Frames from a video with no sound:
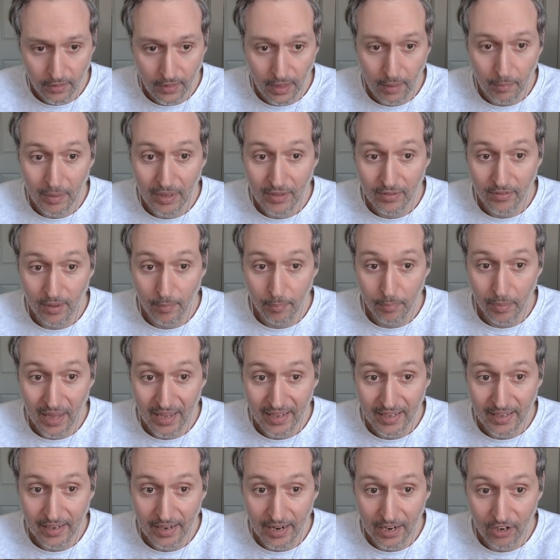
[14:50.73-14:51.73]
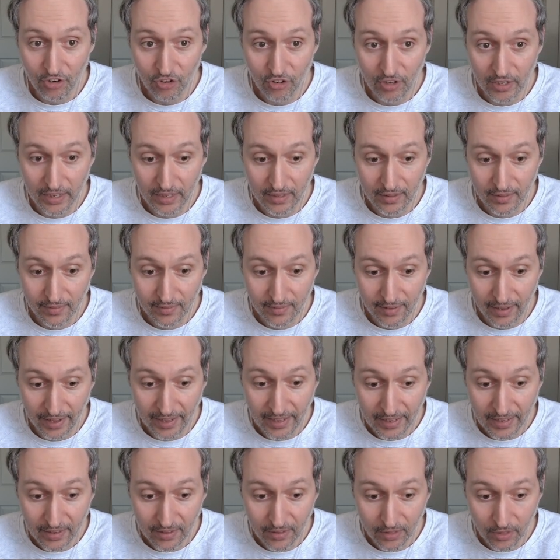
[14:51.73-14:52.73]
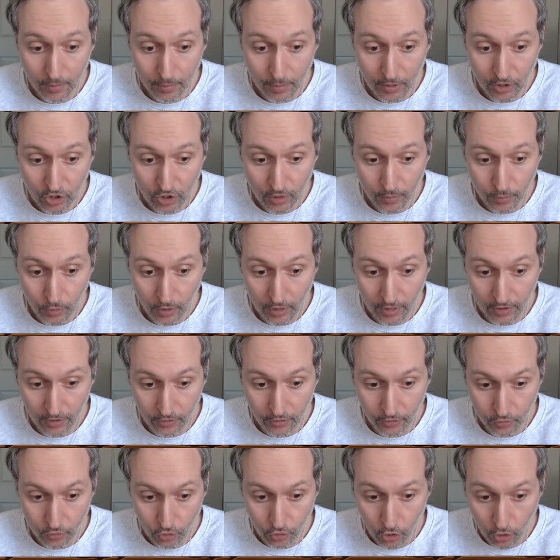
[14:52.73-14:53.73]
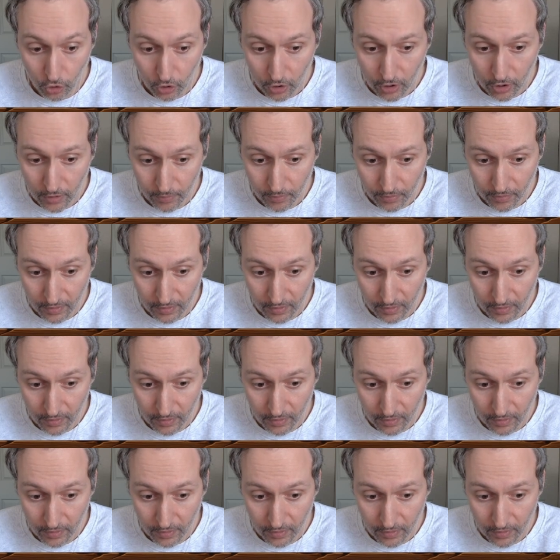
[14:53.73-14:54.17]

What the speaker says: That means that black can actually take the bishop with his rook